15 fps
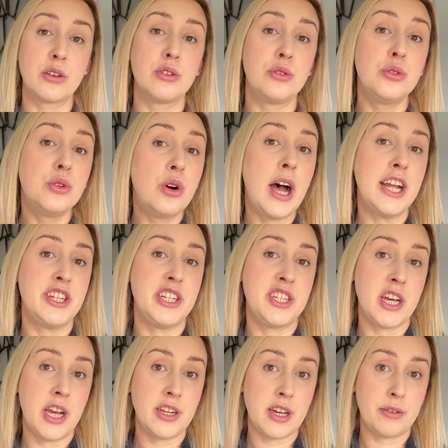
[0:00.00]
nor had she
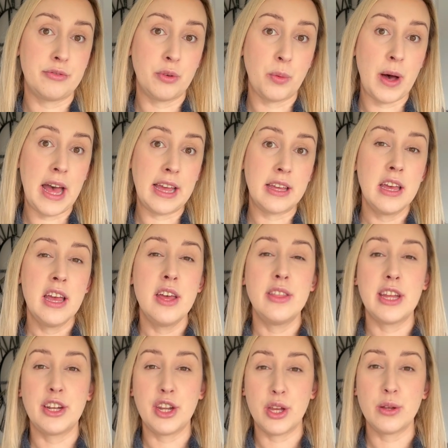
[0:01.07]
turned up for work, they
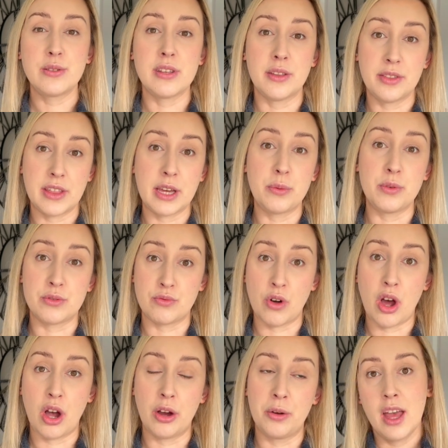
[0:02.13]
knew something was
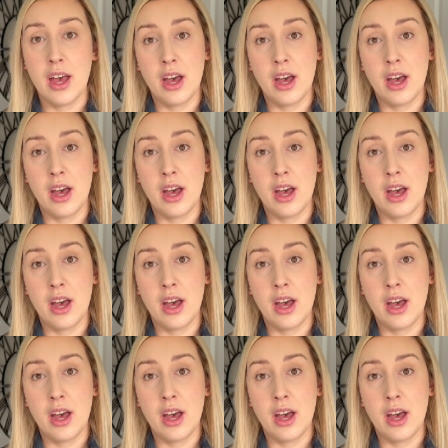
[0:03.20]
wrong.